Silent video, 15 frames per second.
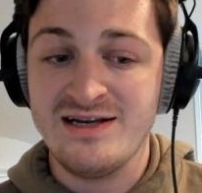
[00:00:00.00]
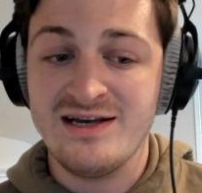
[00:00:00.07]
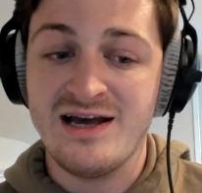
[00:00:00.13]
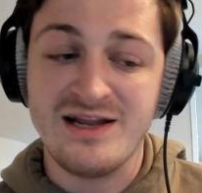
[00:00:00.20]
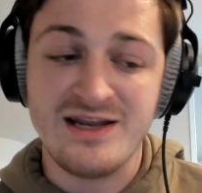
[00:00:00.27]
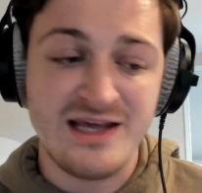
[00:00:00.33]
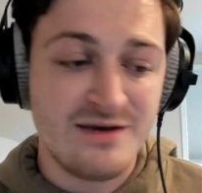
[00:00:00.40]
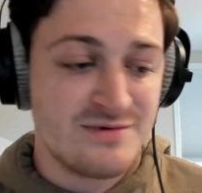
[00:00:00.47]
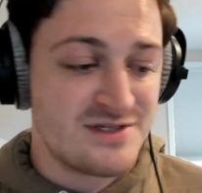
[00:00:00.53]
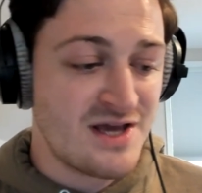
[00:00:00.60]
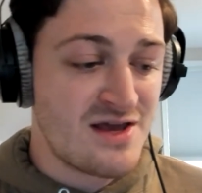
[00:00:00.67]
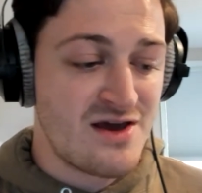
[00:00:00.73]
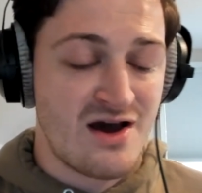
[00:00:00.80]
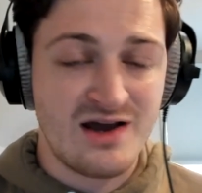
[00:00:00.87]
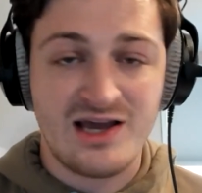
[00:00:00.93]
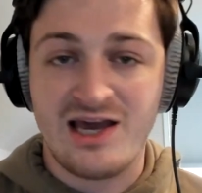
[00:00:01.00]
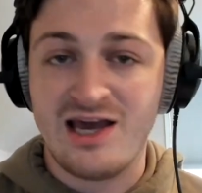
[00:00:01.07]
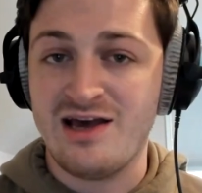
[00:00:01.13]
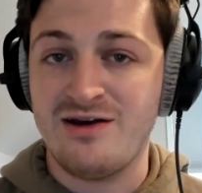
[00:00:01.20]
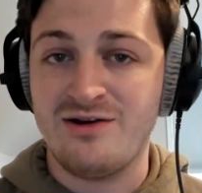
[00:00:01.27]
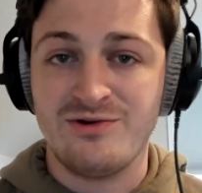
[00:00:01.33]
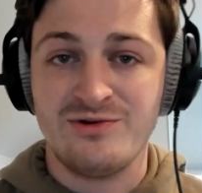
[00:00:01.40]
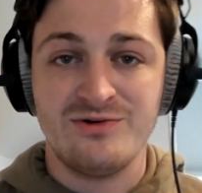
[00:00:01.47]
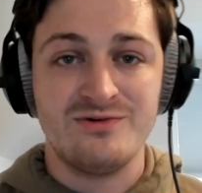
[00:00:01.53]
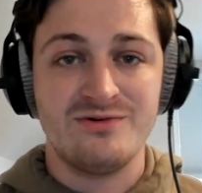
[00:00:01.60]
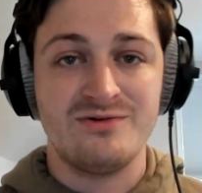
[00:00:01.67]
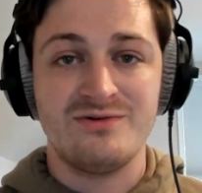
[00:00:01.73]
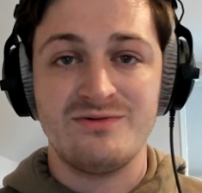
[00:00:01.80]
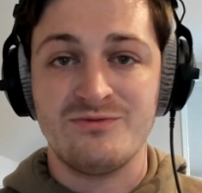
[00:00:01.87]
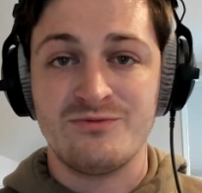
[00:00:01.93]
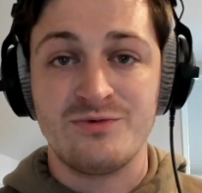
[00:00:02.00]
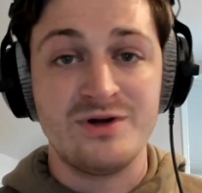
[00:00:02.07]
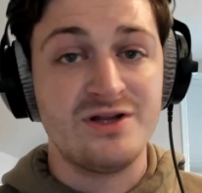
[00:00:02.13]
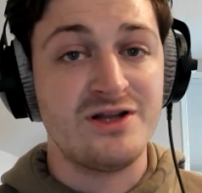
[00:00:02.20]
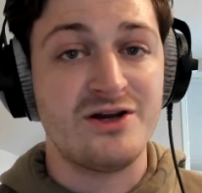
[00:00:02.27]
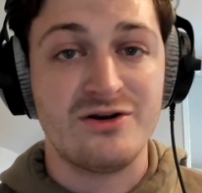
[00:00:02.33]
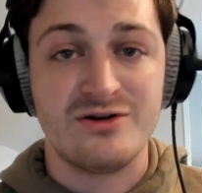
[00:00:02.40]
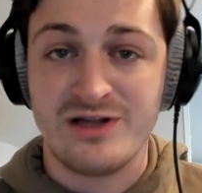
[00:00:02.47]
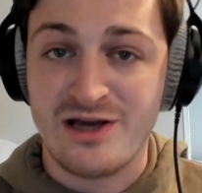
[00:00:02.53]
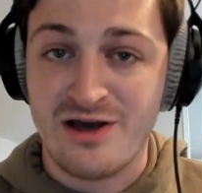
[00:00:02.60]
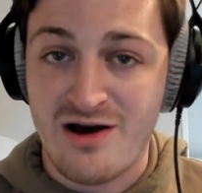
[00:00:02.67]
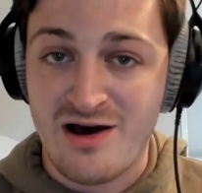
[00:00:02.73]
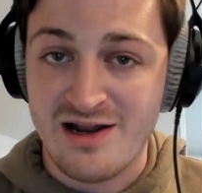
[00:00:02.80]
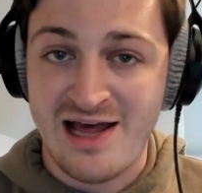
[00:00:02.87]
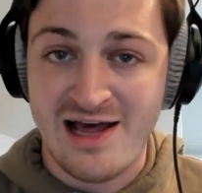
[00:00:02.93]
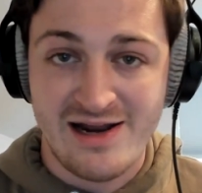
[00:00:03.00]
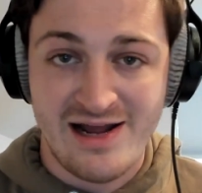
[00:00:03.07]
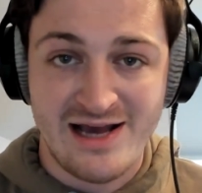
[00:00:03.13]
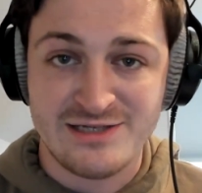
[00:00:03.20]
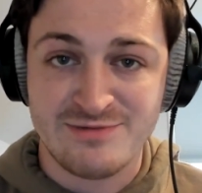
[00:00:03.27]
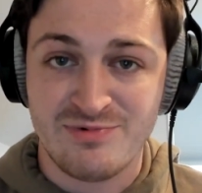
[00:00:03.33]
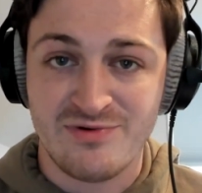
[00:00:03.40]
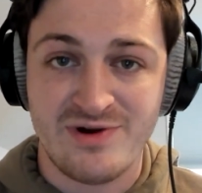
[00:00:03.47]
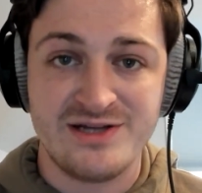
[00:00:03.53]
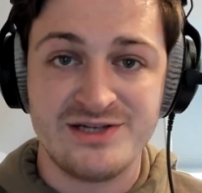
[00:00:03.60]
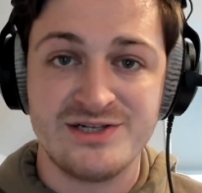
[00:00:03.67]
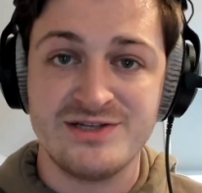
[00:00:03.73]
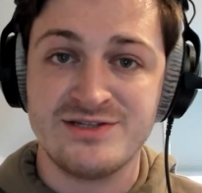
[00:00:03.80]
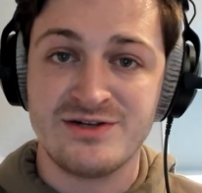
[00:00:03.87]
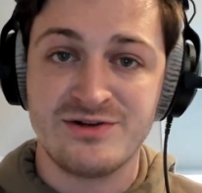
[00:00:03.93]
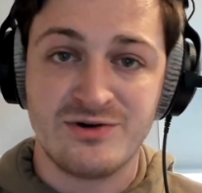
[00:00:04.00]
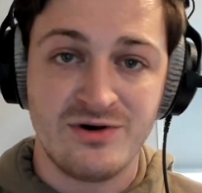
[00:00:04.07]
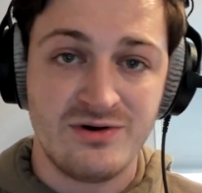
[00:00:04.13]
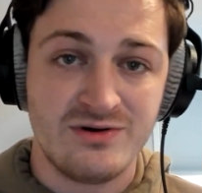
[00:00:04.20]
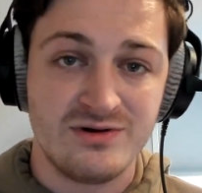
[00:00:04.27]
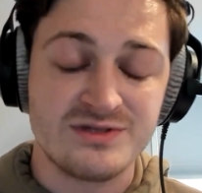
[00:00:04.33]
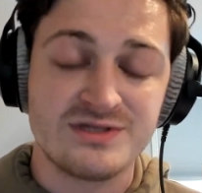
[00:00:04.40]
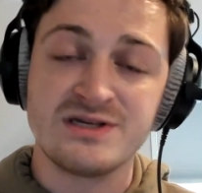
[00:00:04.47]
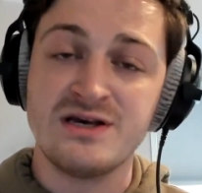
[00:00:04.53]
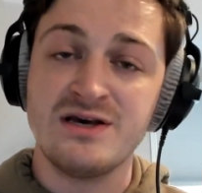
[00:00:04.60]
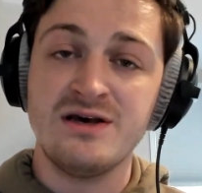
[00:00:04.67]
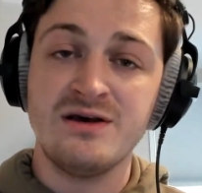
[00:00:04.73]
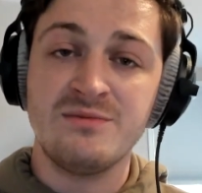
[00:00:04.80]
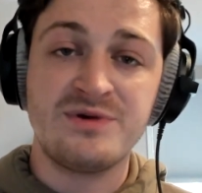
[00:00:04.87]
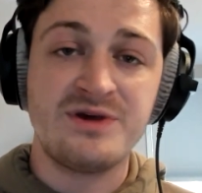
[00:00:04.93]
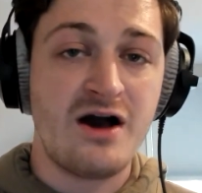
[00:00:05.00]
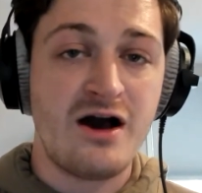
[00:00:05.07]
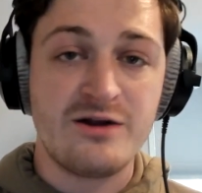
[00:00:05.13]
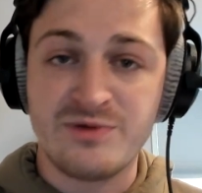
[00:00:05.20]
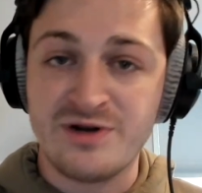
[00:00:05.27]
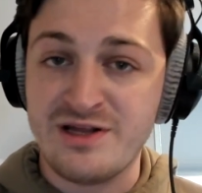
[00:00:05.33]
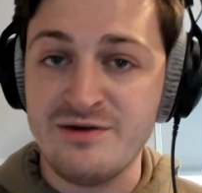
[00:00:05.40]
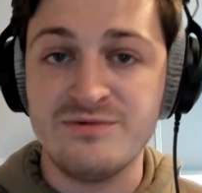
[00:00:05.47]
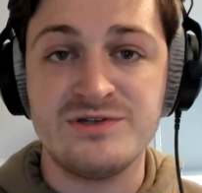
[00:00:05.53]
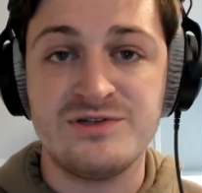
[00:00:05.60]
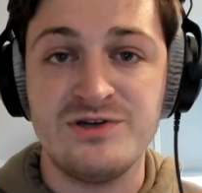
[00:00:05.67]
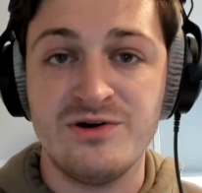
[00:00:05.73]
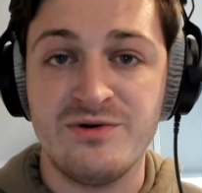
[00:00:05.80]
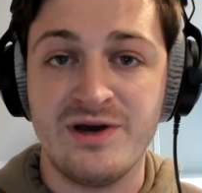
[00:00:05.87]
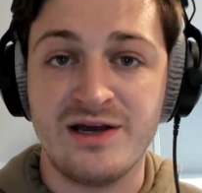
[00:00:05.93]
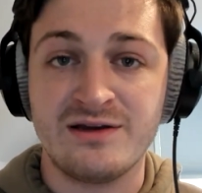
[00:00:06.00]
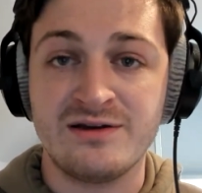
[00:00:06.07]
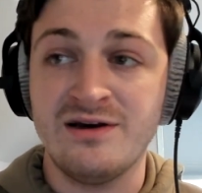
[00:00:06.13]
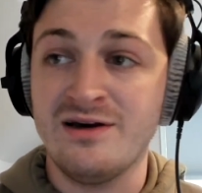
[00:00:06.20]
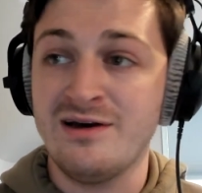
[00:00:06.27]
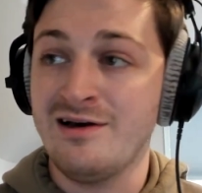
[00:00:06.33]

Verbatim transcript: And he was a young kid who really early on had aspirations and goals beyond what he was doing,